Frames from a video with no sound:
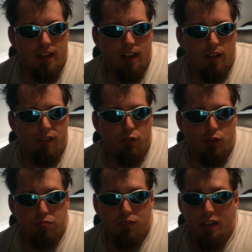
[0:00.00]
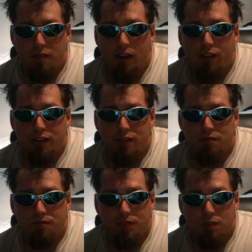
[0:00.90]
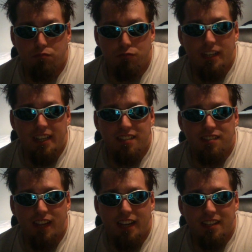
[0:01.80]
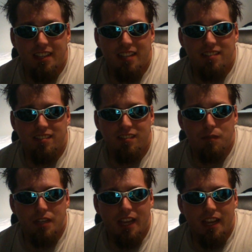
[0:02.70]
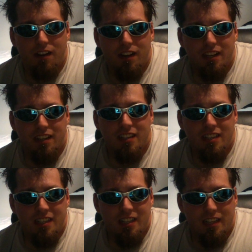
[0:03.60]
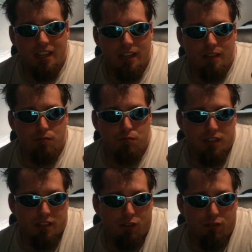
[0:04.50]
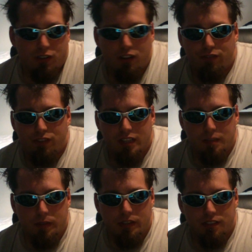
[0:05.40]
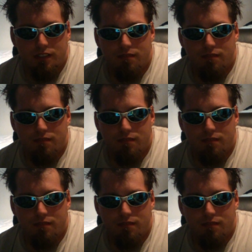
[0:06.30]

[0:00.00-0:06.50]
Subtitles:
4-player Mario, pretty insane, gets a little bit chaotic, but overall fun experience.